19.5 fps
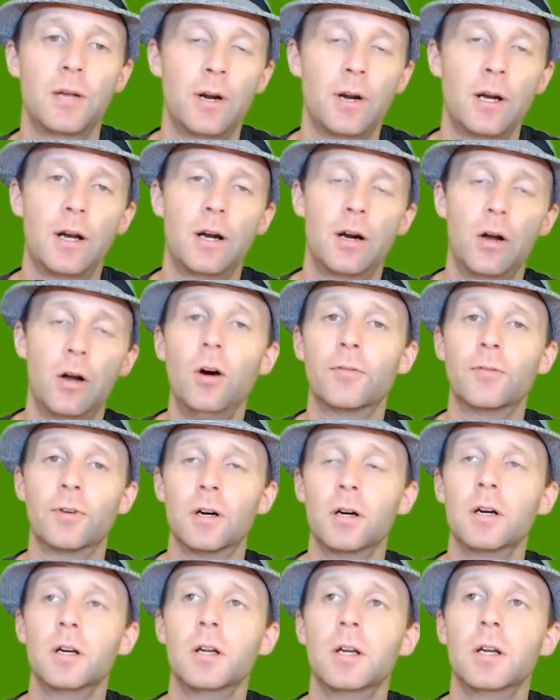anywhere near
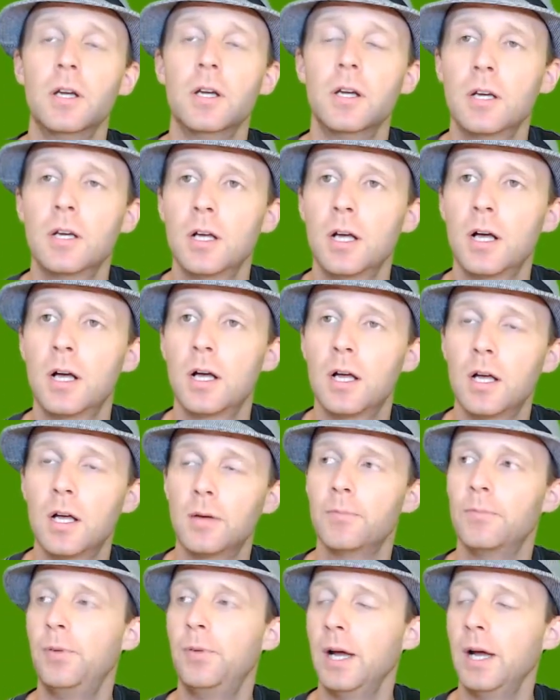over.
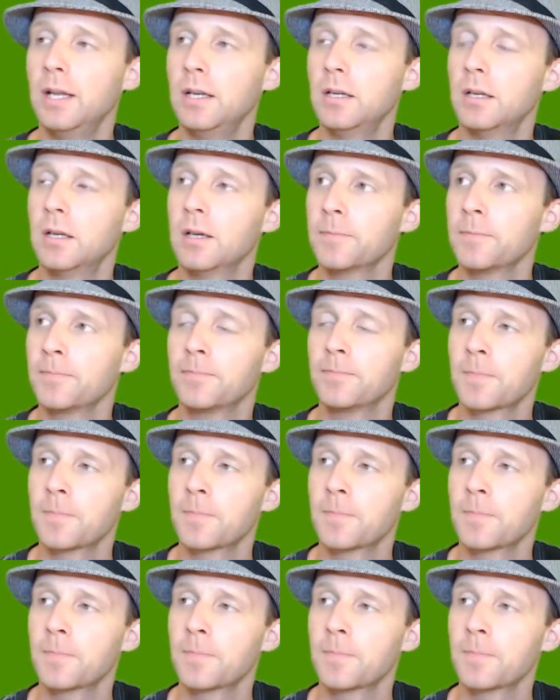Uh, but